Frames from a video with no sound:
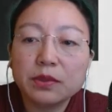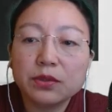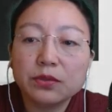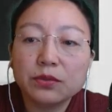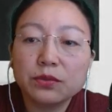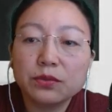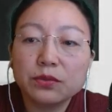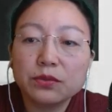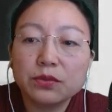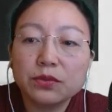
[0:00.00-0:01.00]
to
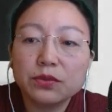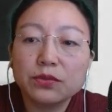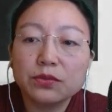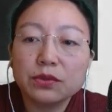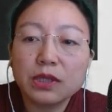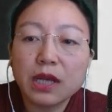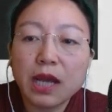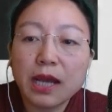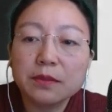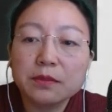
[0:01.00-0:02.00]
2
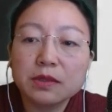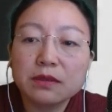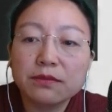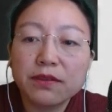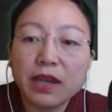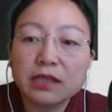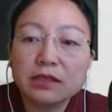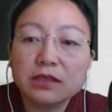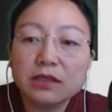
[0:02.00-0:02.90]
times faster.